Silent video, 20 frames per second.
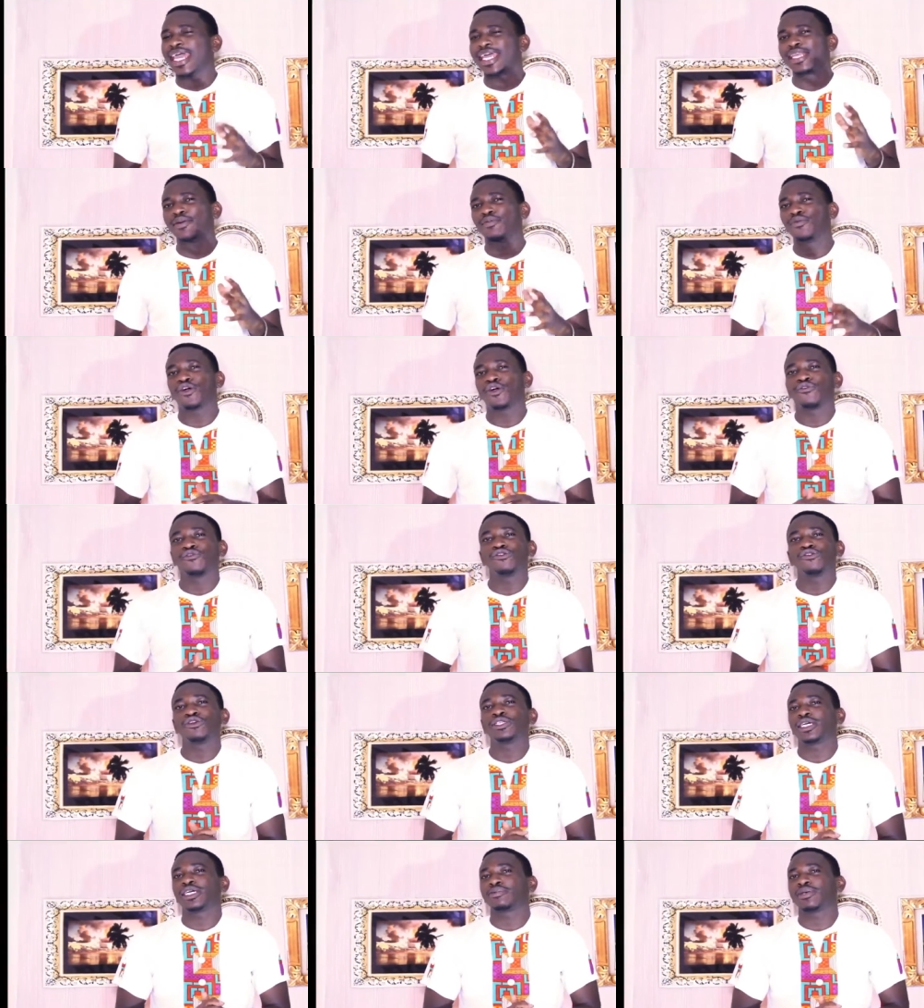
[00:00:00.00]
In the book
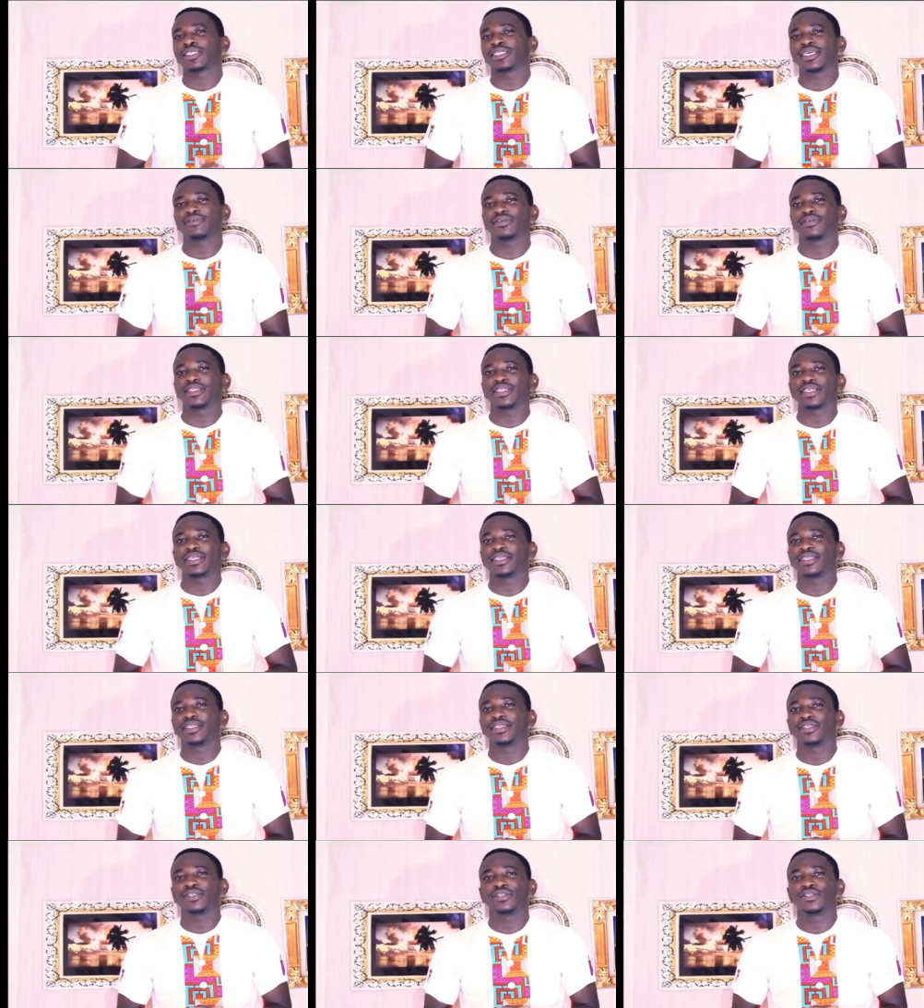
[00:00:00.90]
of Luke chapter
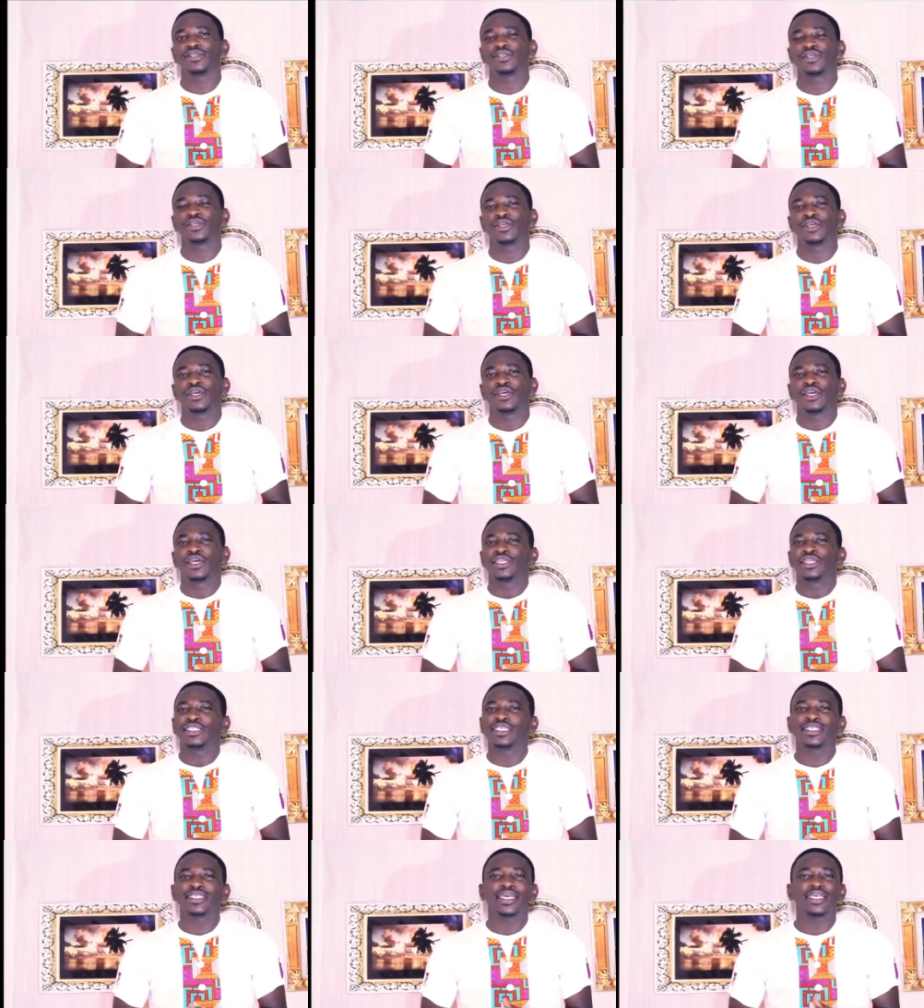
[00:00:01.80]
17,
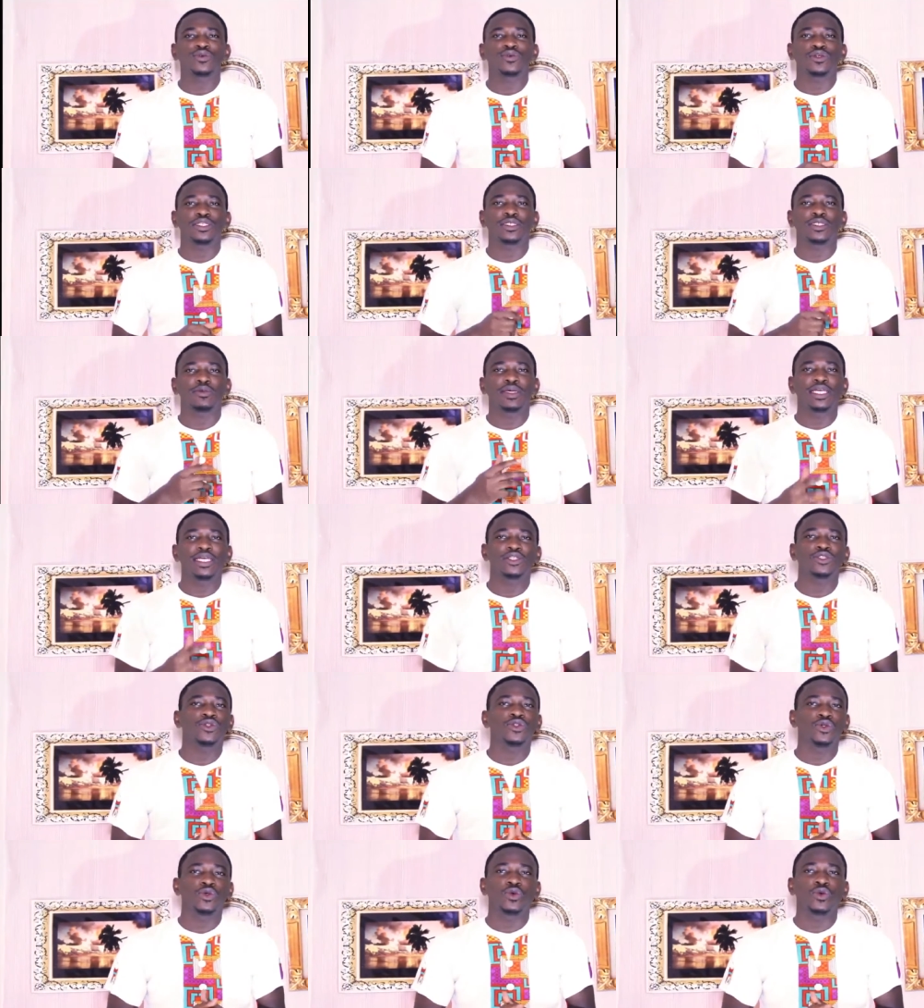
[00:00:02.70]
Jesus was
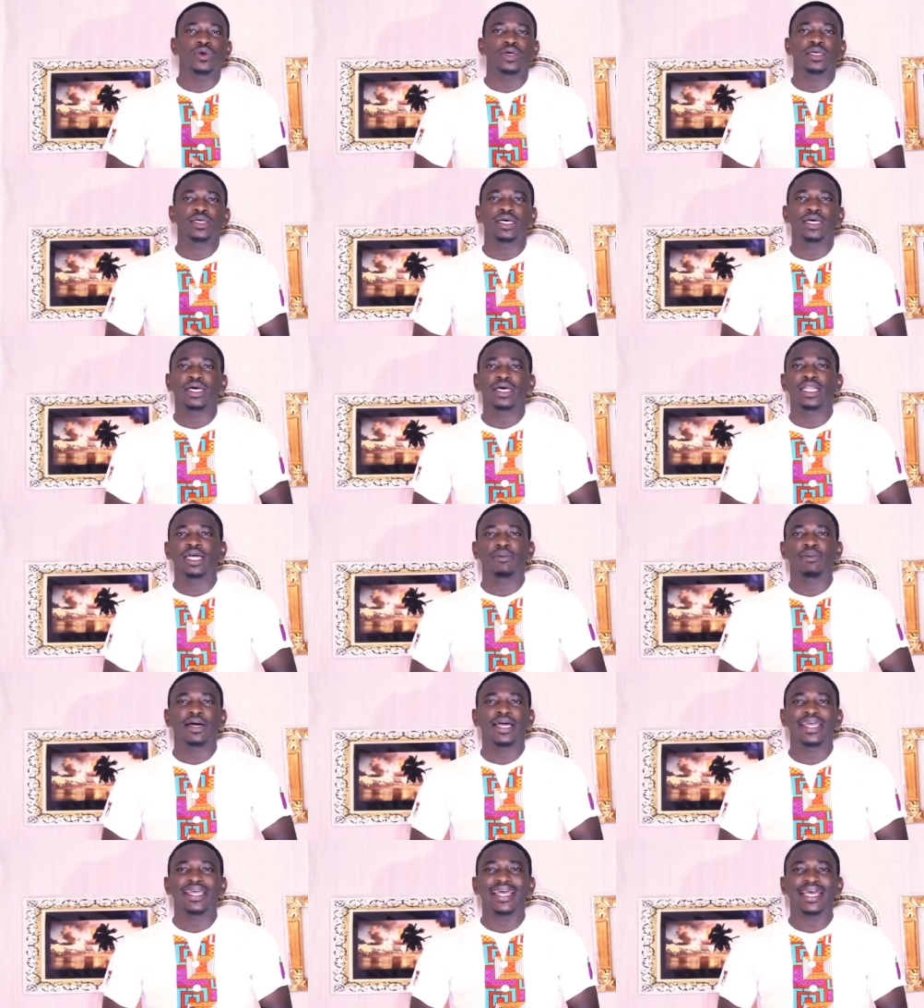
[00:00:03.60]
speaking to a
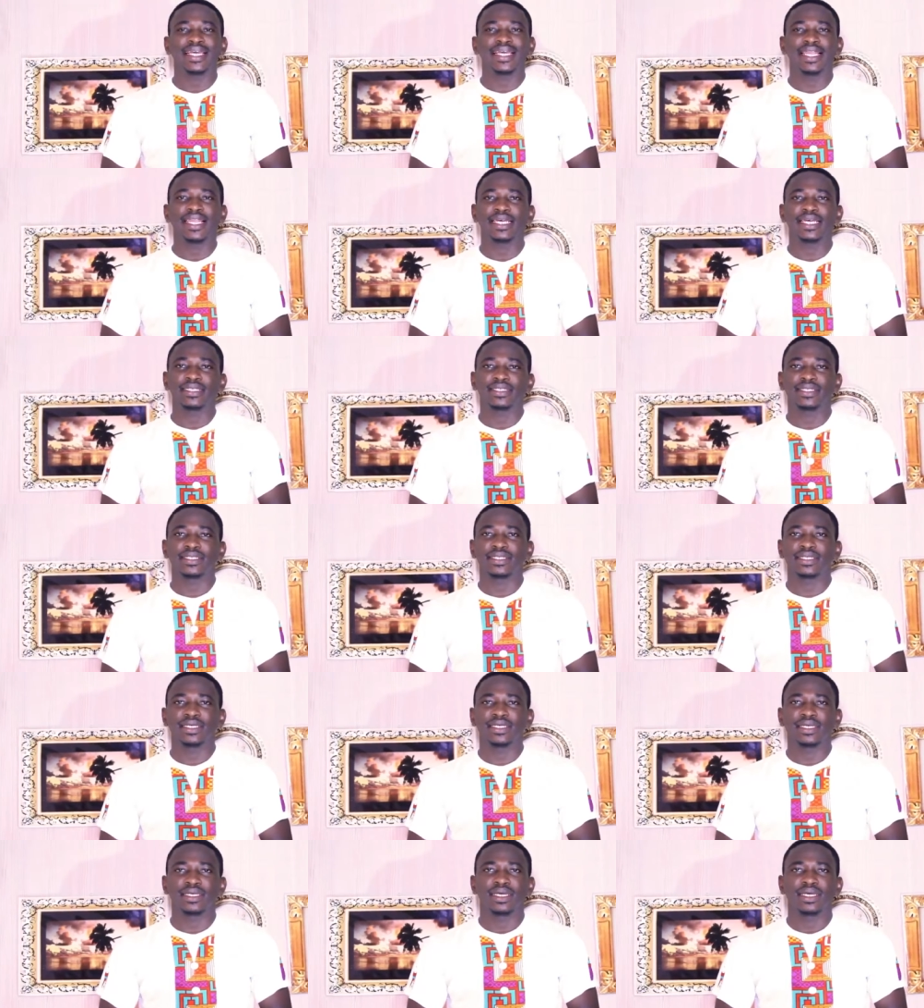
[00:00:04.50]
leper he had
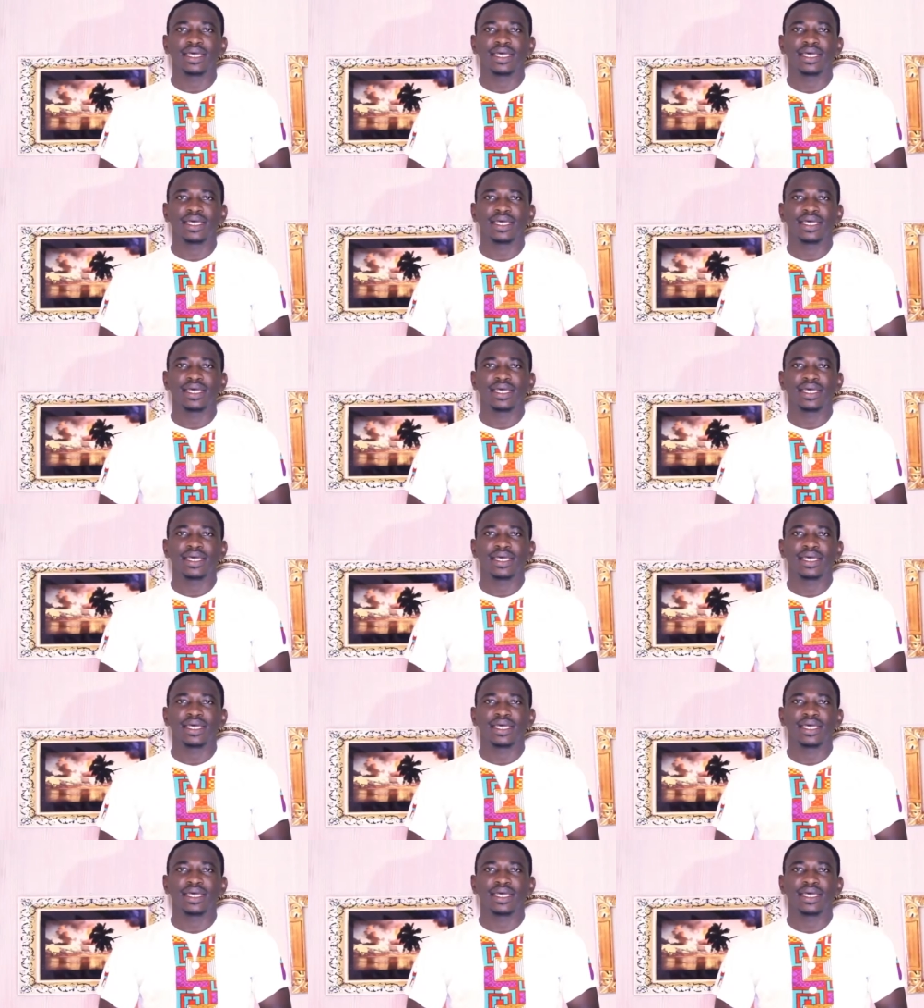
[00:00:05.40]
cleansed.